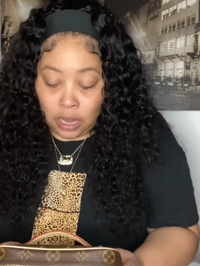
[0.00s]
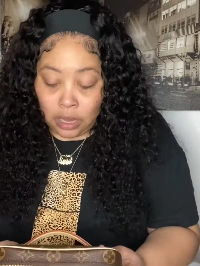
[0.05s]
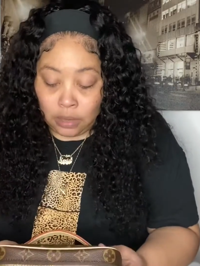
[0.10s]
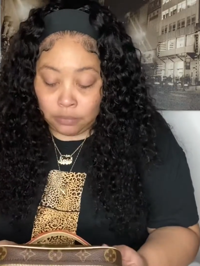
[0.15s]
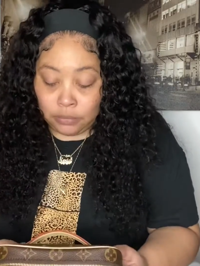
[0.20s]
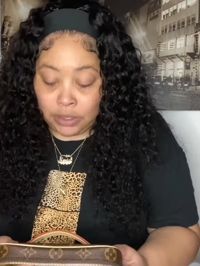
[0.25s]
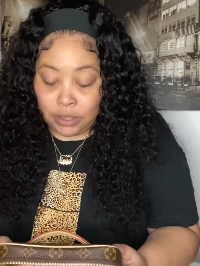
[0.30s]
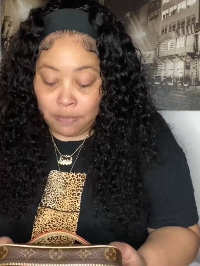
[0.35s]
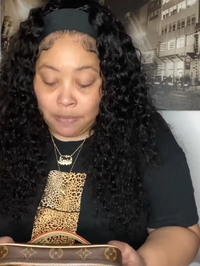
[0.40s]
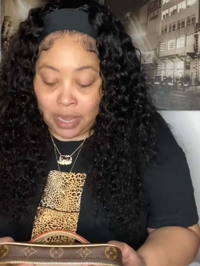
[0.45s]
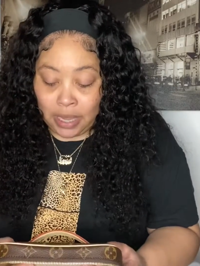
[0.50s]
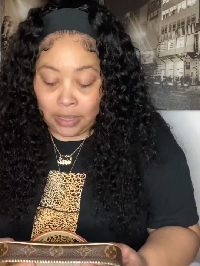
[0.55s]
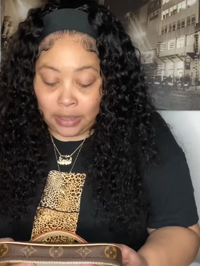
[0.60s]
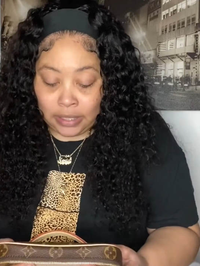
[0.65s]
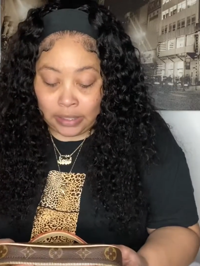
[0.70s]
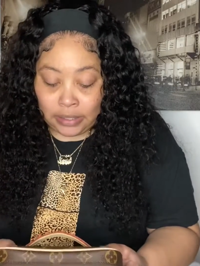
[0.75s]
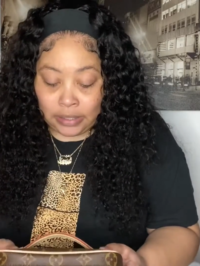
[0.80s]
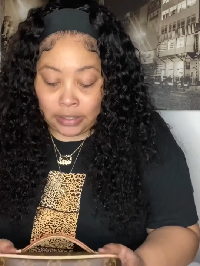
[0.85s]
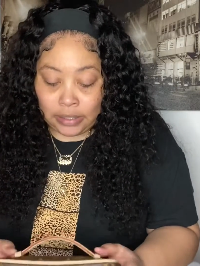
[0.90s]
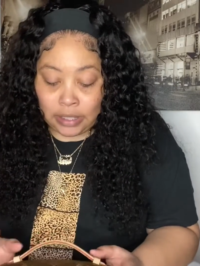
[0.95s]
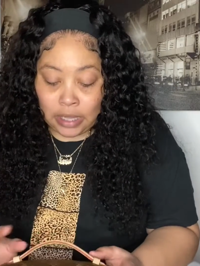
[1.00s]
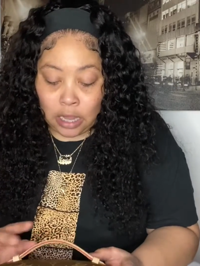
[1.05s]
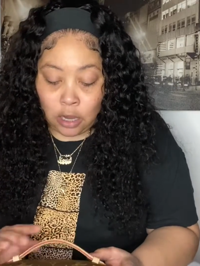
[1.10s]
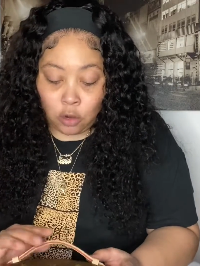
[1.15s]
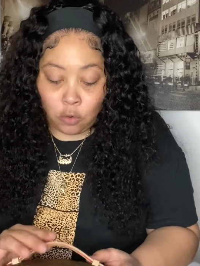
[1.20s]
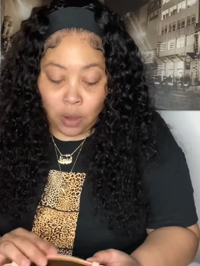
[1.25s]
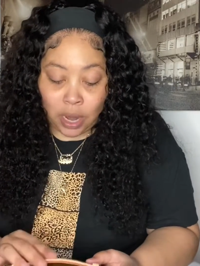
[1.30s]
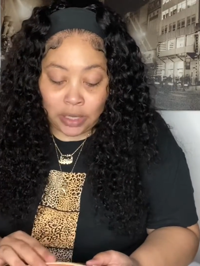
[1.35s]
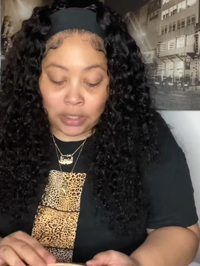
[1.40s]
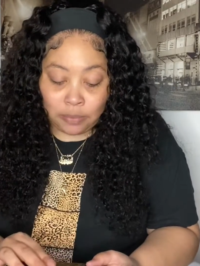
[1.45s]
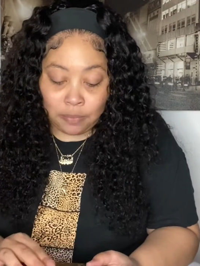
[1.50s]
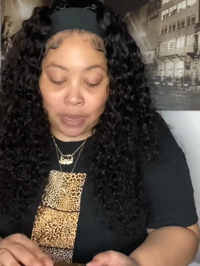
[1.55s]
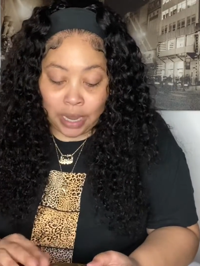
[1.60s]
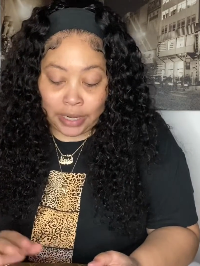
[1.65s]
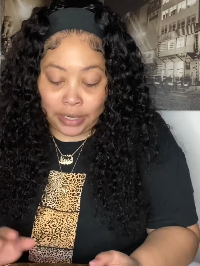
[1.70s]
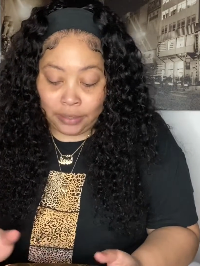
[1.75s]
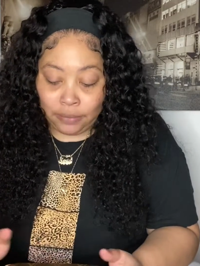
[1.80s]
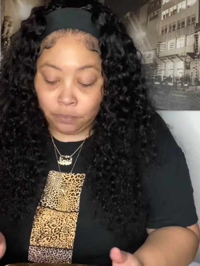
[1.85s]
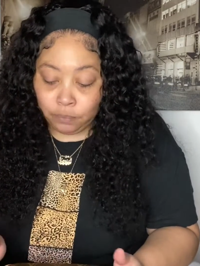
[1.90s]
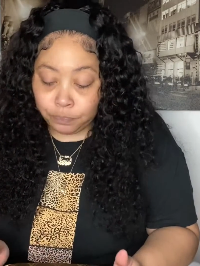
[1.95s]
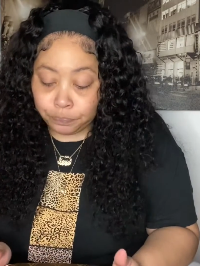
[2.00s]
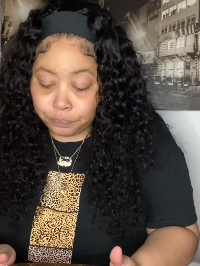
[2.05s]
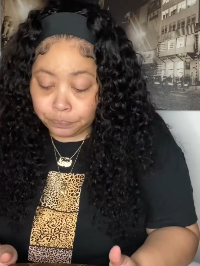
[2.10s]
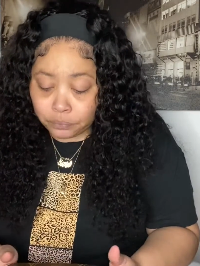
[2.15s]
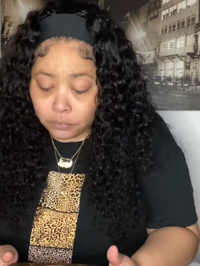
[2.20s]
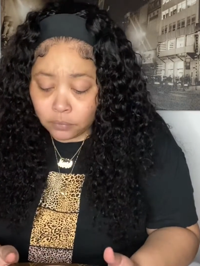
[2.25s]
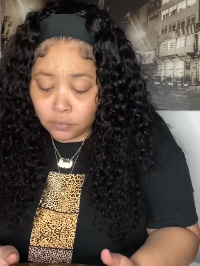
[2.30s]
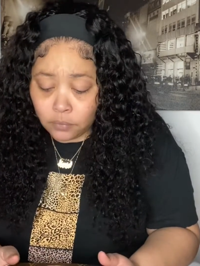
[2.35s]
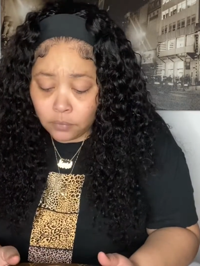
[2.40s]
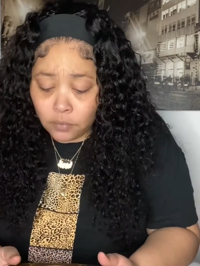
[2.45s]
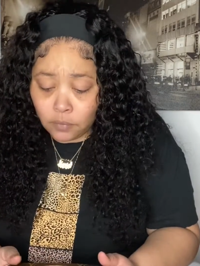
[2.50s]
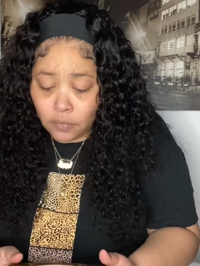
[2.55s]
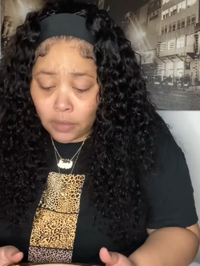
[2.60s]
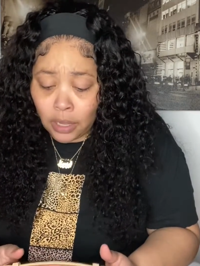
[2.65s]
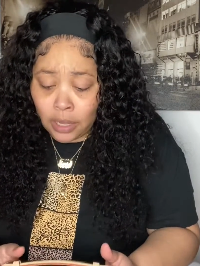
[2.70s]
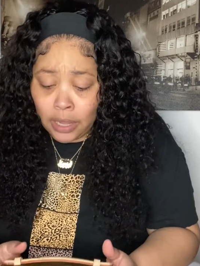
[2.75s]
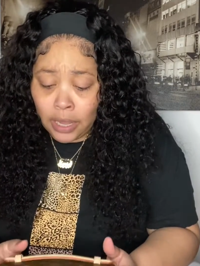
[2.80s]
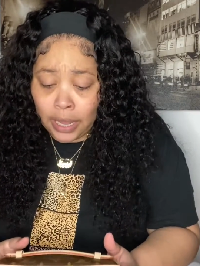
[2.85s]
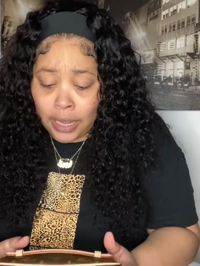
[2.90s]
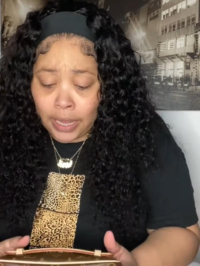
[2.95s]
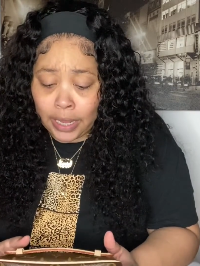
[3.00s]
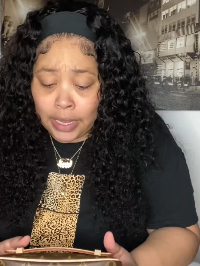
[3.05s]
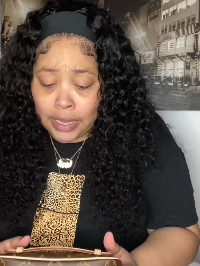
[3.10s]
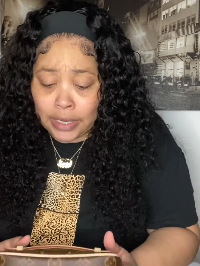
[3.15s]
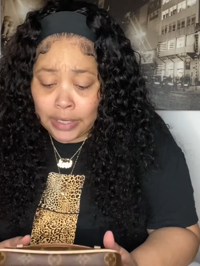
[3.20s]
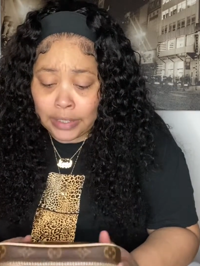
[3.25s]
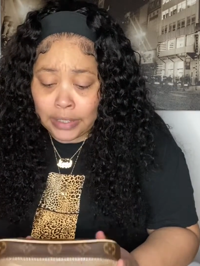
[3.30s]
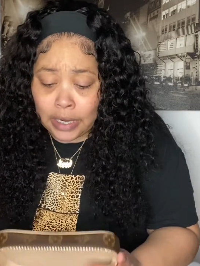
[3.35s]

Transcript: make this a crossbody. And